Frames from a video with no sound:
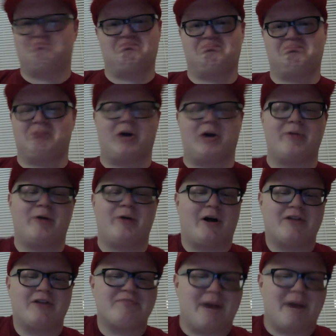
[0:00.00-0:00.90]
I don't even know how
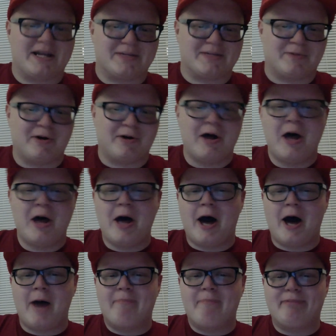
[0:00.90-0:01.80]
that's possible.
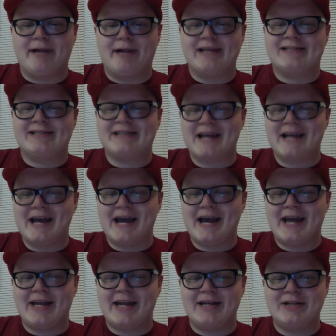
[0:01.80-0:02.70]
Plus,
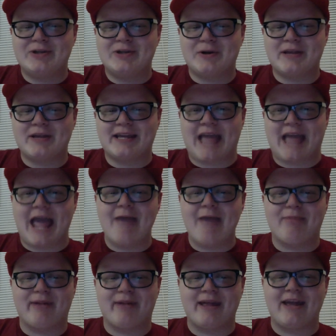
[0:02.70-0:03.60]
he didn't enjoy the
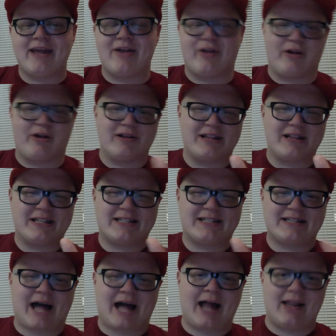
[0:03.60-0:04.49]
gameplay either.
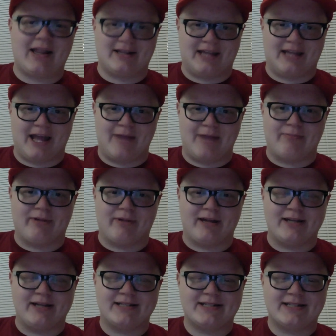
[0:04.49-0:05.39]
Solid gameplay.
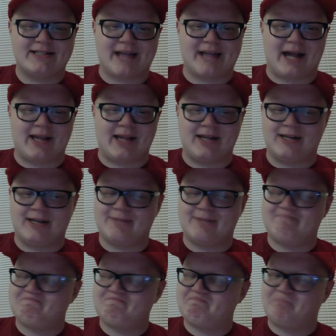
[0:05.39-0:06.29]
Solid.
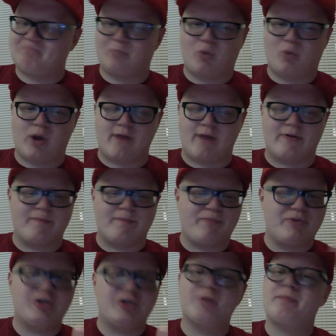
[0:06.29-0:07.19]
Whatever.
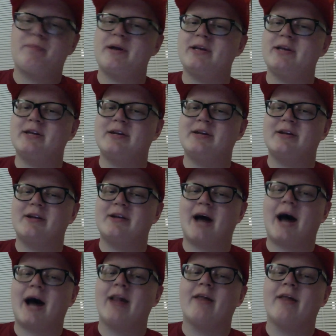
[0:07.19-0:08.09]
It's your opinion.
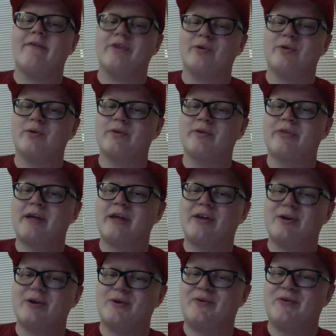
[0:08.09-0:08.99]
I love you. Thank
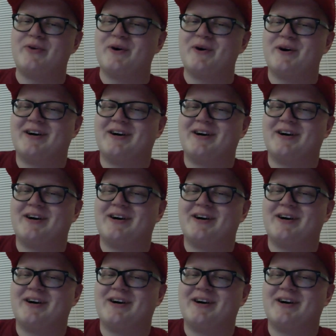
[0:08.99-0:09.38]
you for...